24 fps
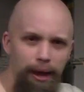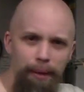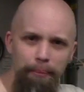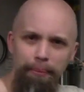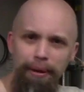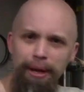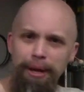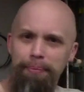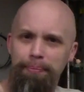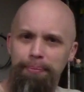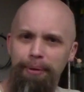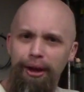
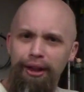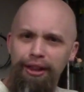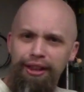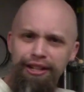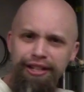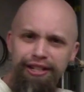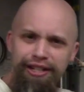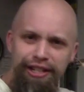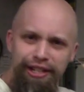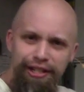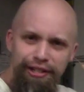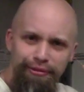My
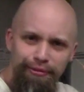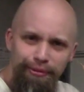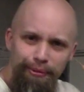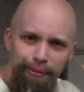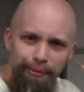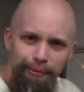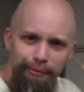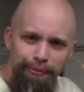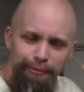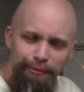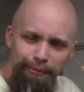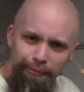apologies
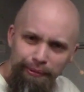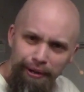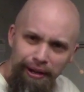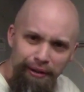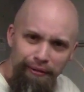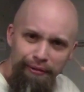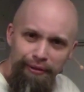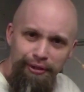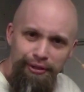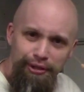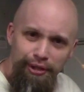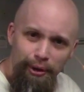for
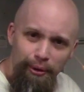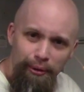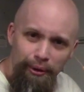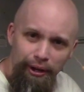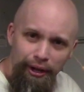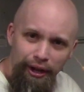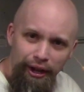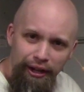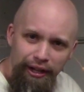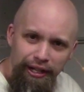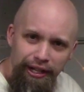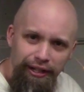whatever's going
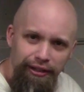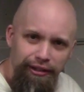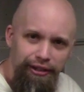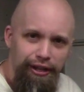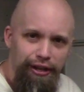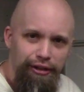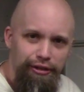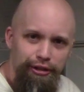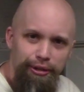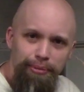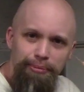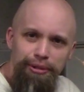on out
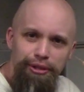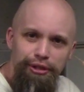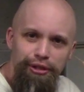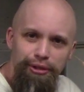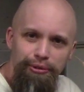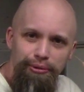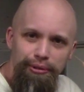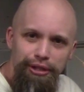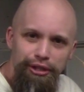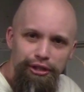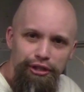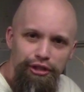there. Someone's
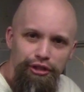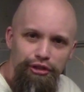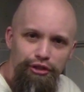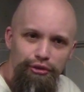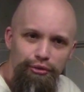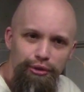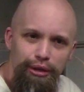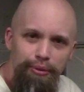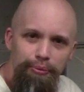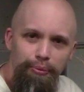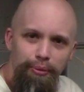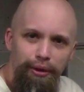doing
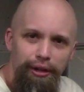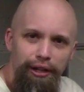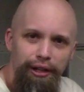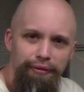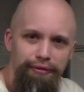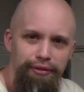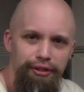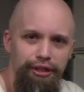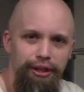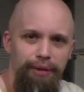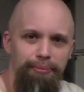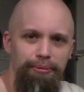street work
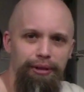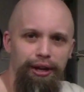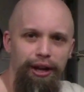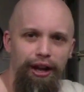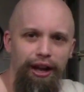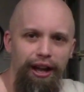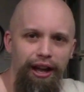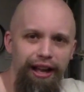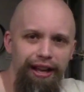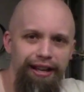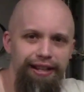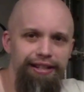of some
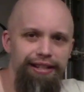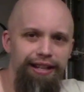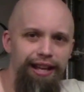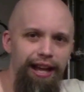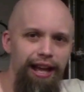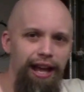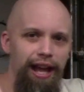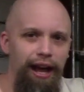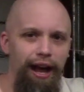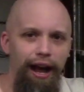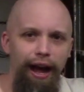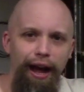kind.
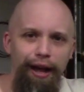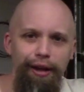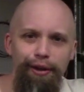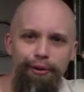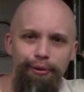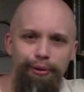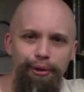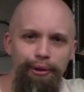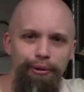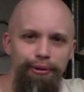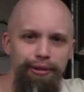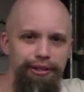I
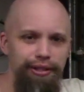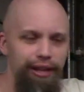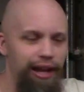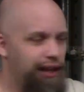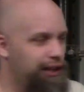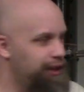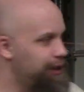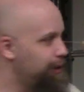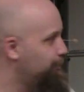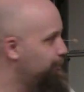don't know exactly